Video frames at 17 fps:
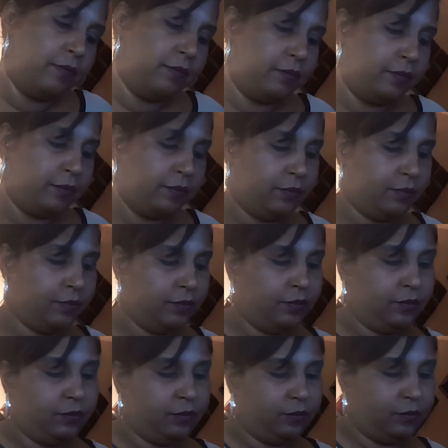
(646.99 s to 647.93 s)

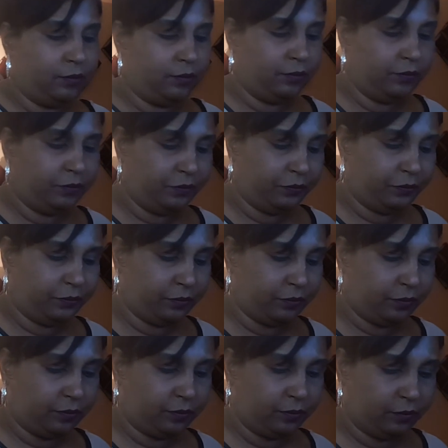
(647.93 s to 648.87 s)

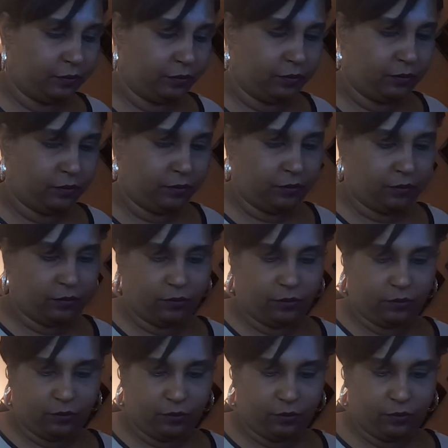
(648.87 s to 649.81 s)

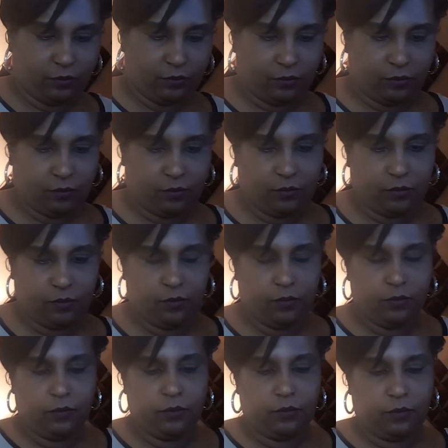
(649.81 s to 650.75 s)

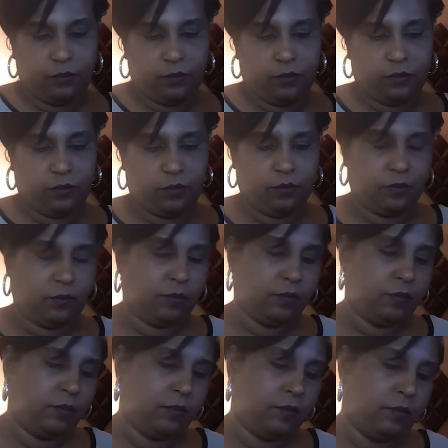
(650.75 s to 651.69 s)
[no speech]